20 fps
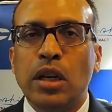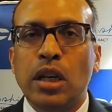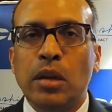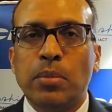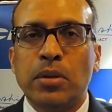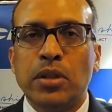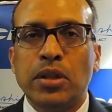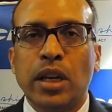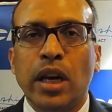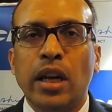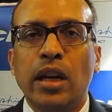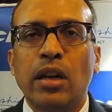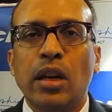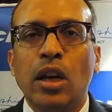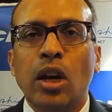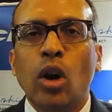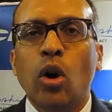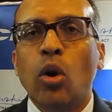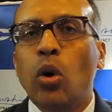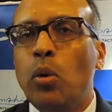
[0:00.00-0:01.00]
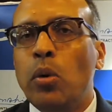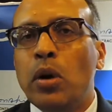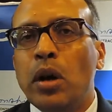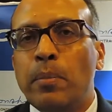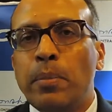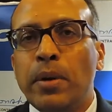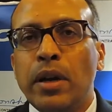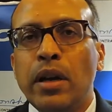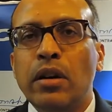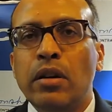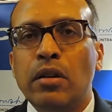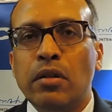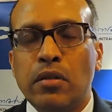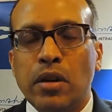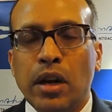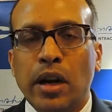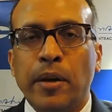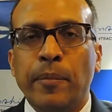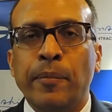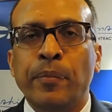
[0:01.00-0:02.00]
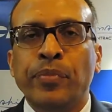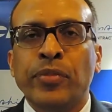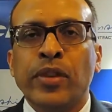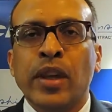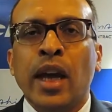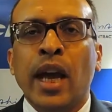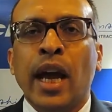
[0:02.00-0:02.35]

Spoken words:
30% over a period of time.